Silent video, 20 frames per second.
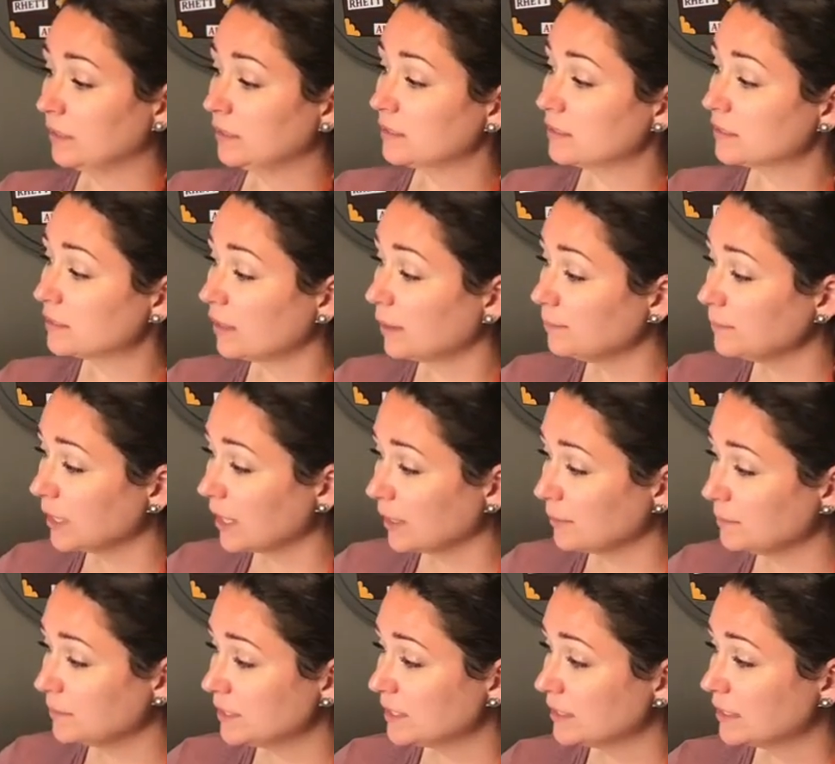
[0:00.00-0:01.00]

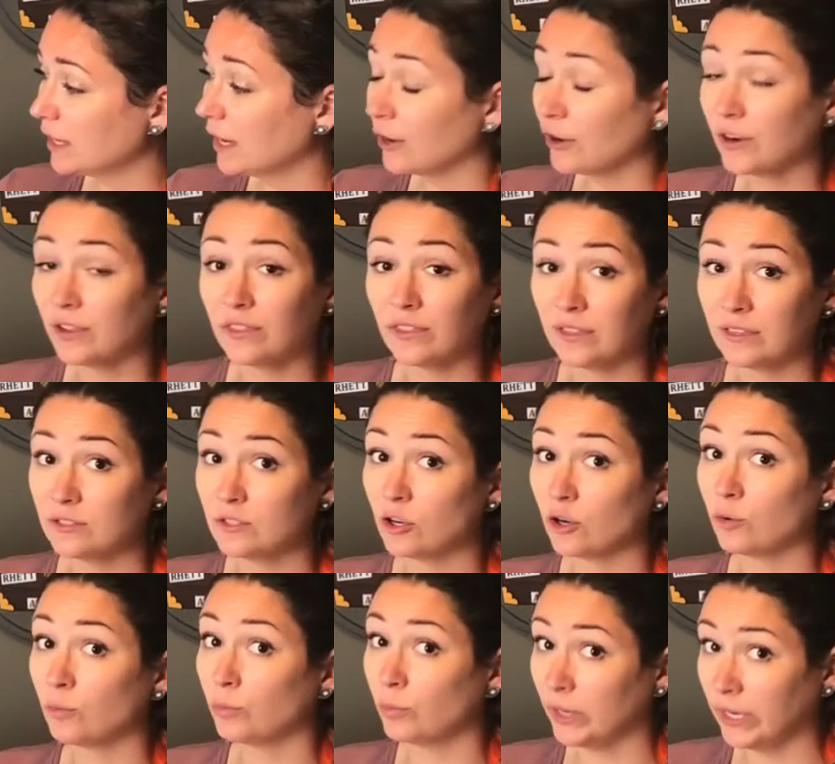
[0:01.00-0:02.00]
Sometimes scary things
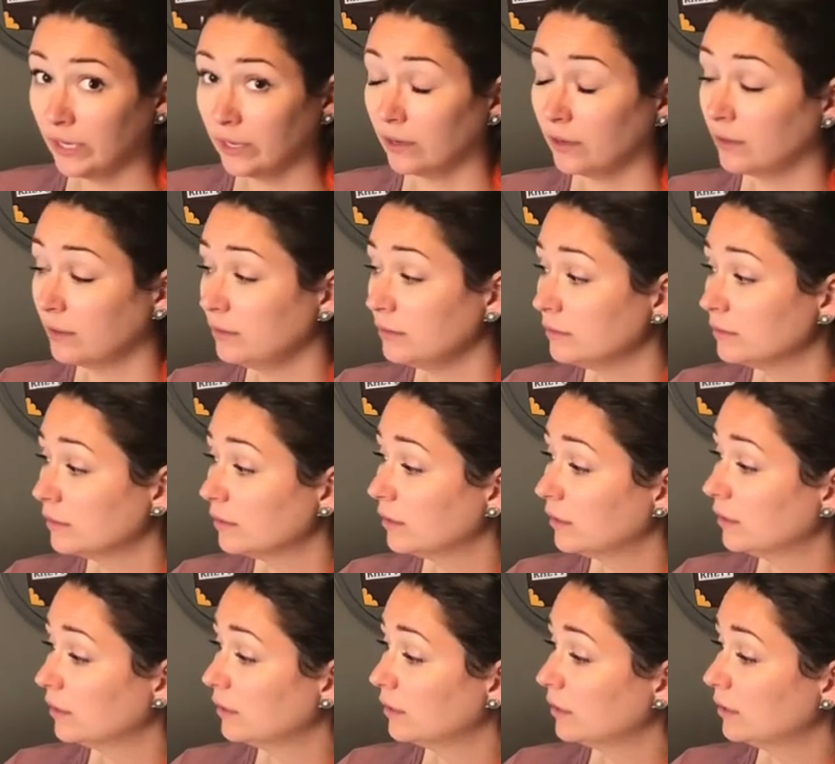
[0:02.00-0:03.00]
are real.
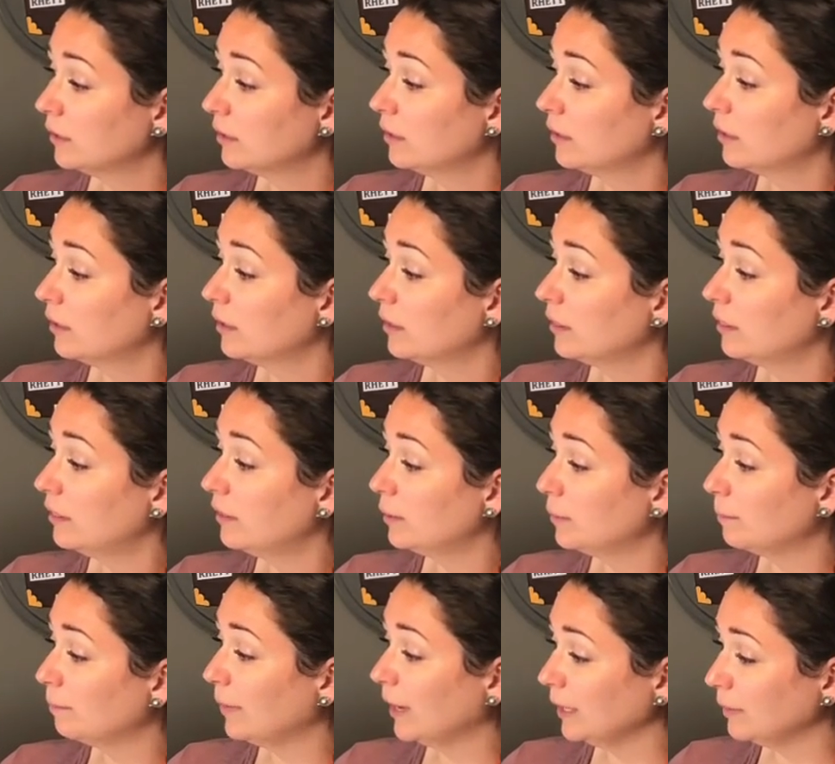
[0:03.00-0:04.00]

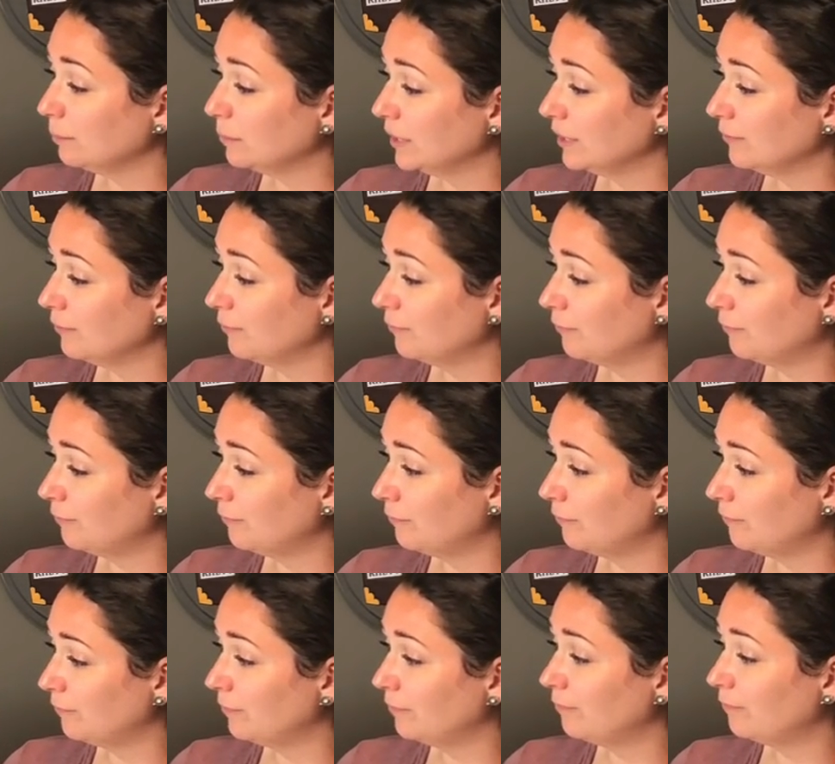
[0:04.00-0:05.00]
There might be
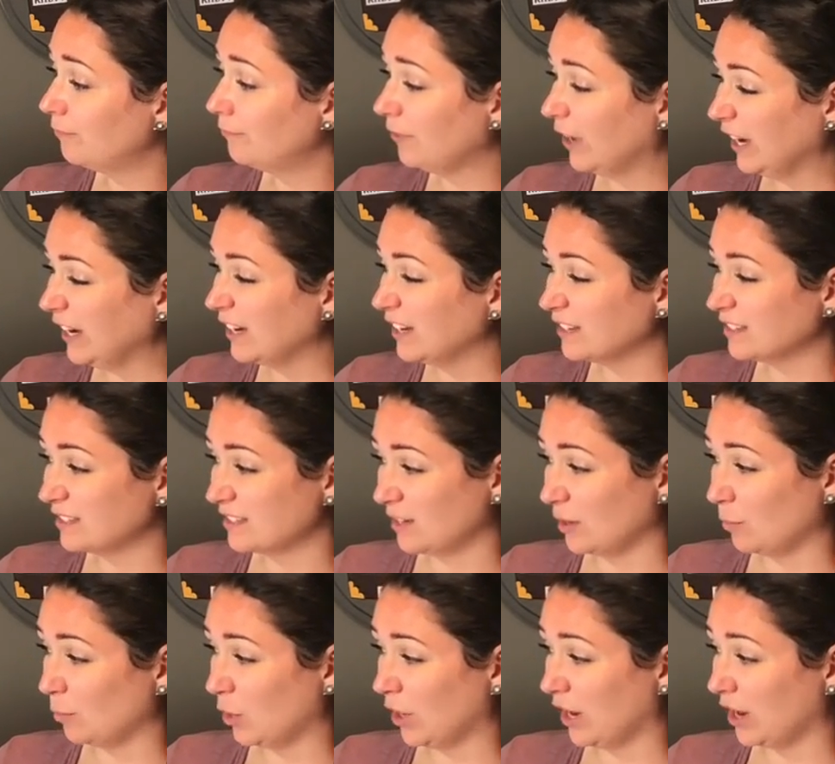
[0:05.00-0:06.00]
fighting
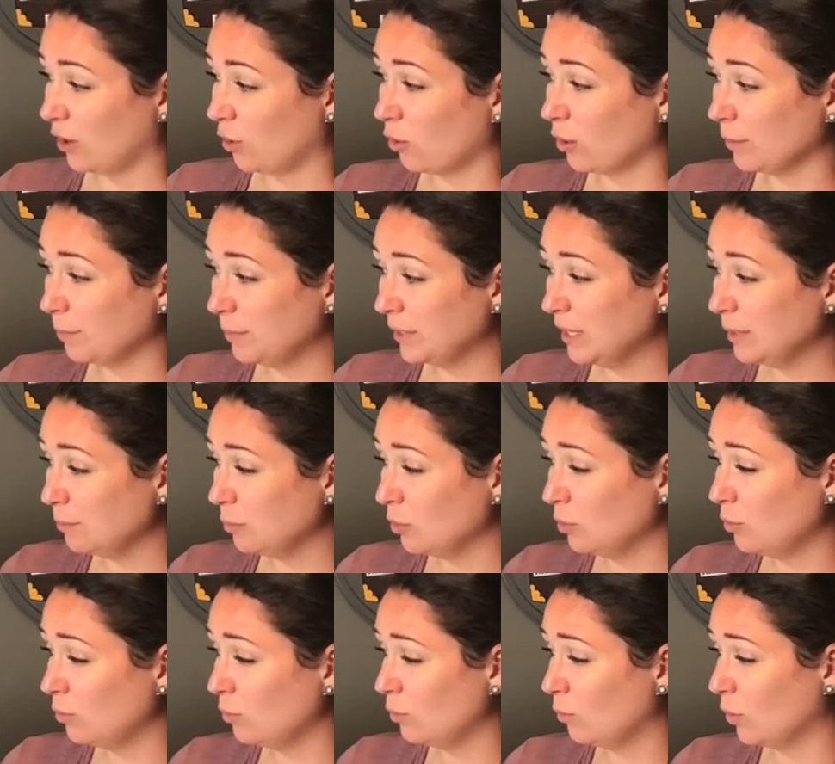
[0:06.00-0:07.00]
somewhere or
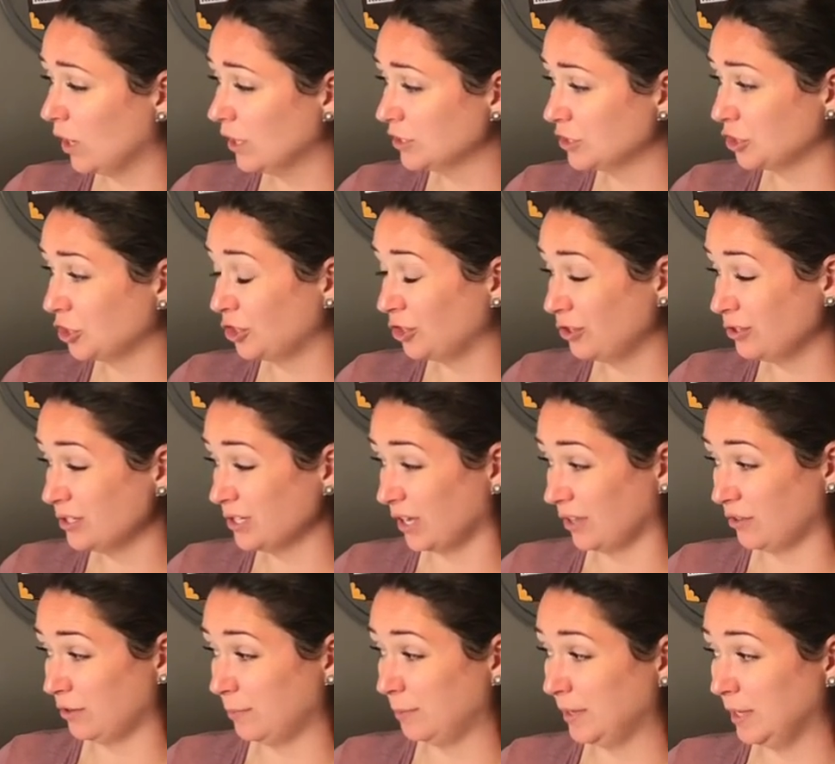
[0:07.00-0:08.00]
people who want to hurt
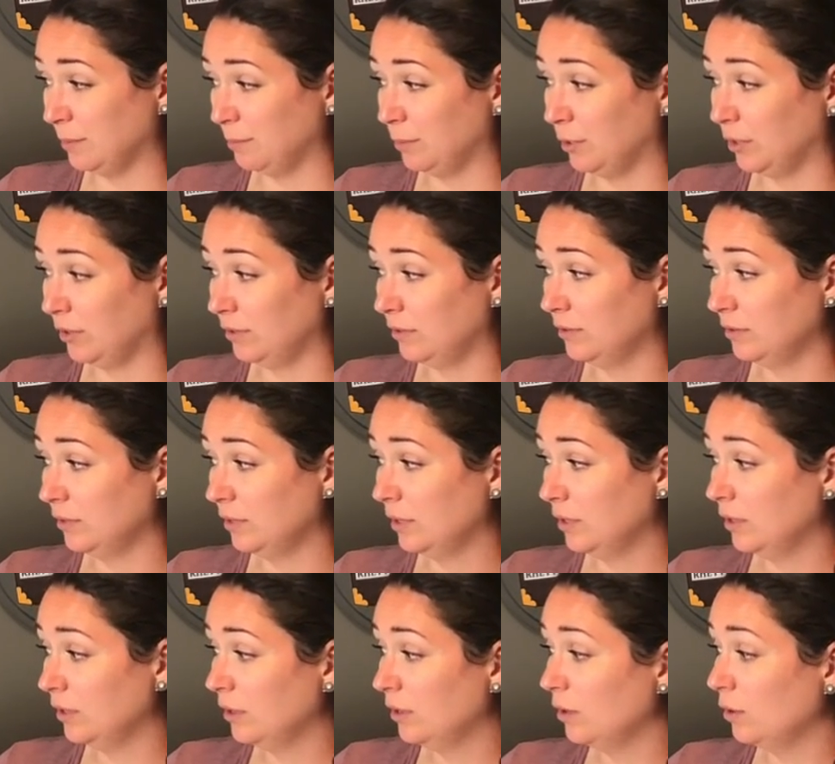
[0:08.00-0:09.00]
other people.
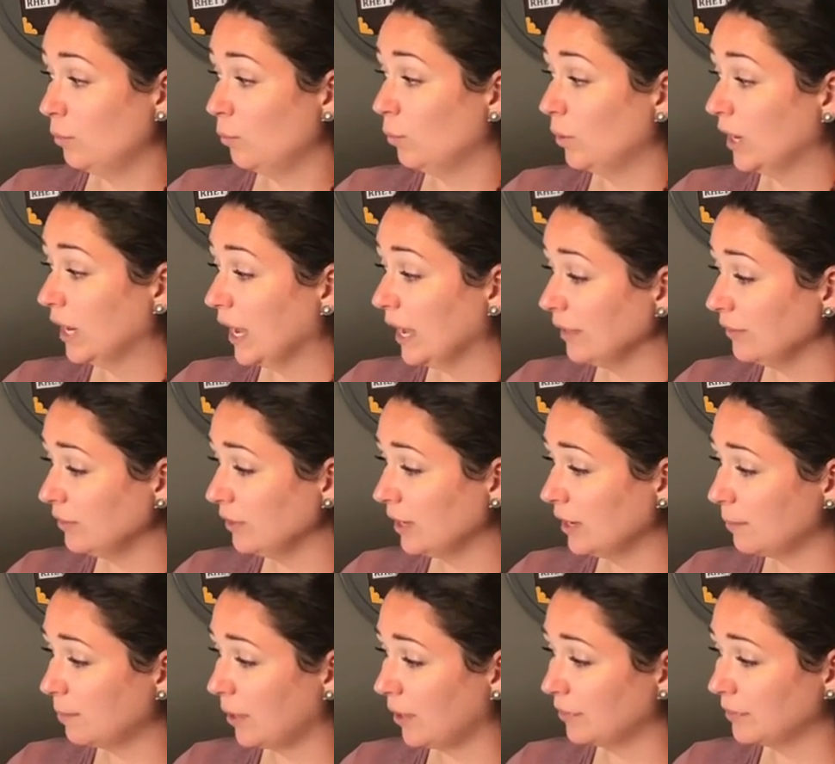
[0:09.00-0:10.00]
When I think
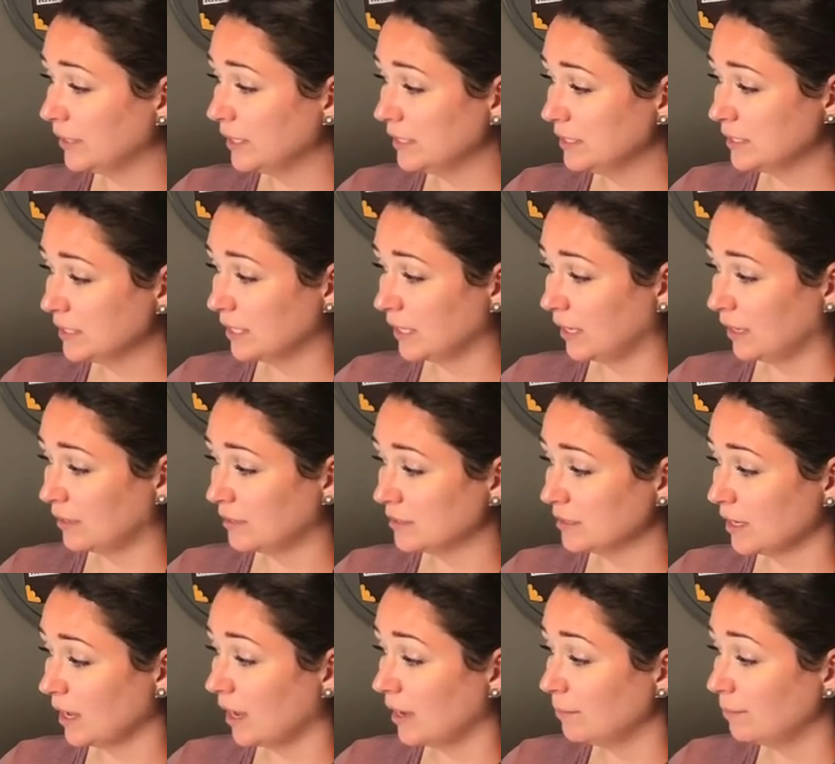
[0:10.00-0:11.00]
about these
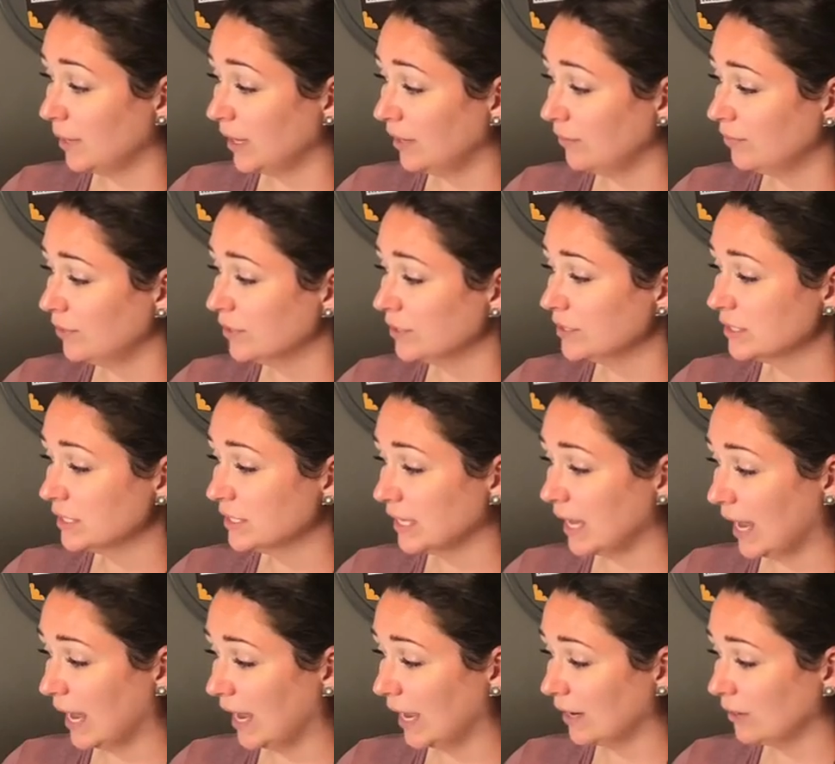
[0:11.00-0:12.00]
things, I may feel
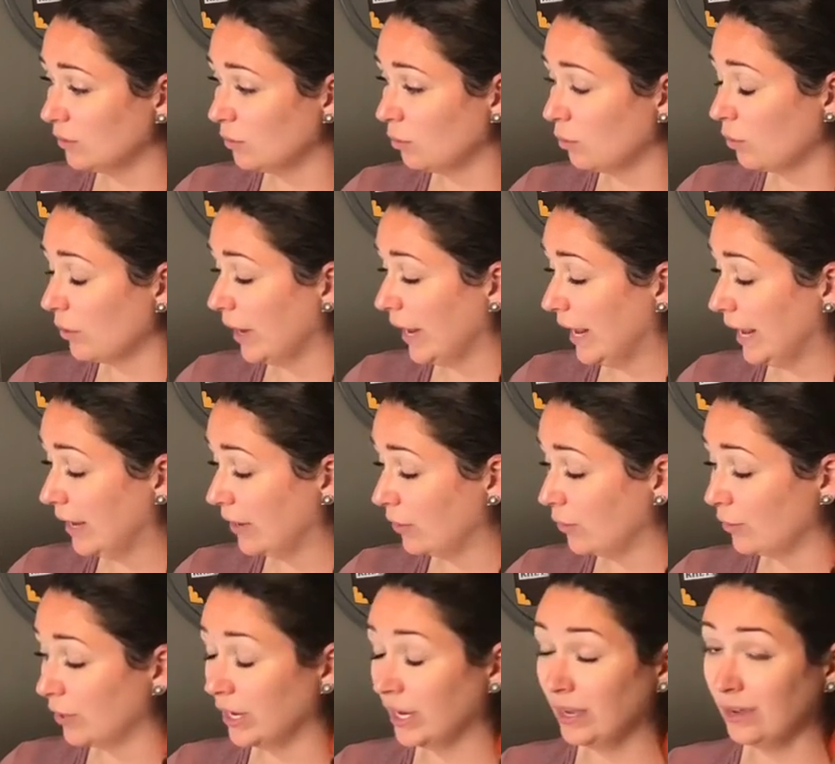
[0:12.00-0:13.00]
sad or
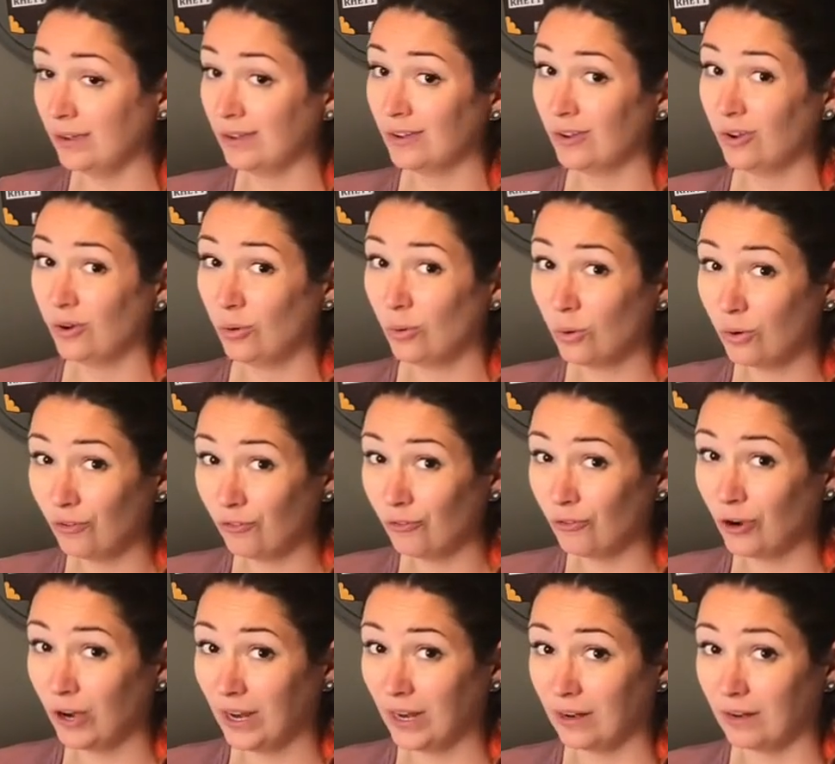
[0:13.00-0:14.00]
angry or
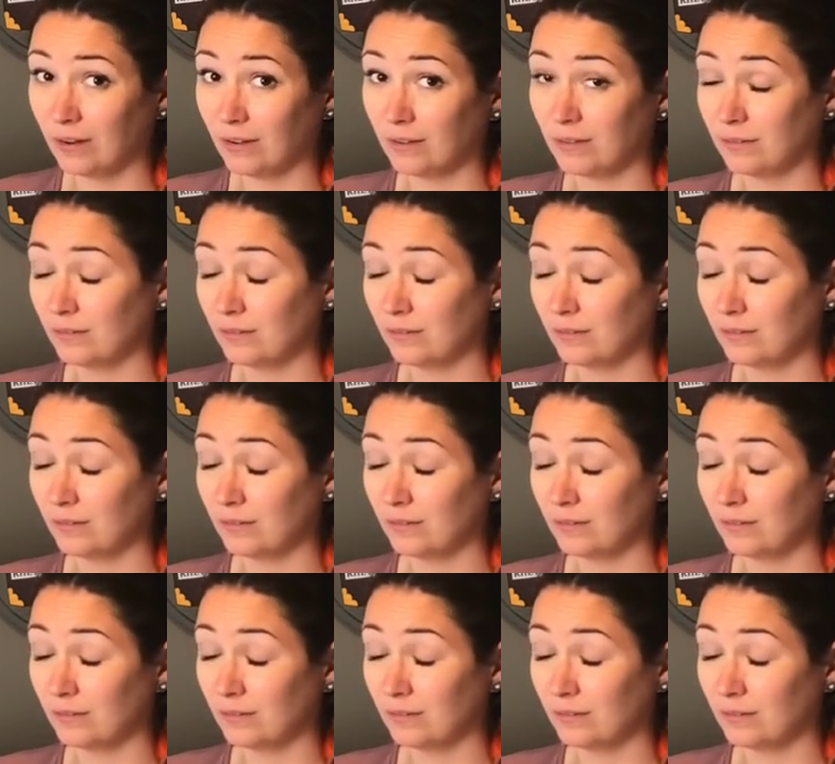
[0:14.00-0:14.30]
afraid.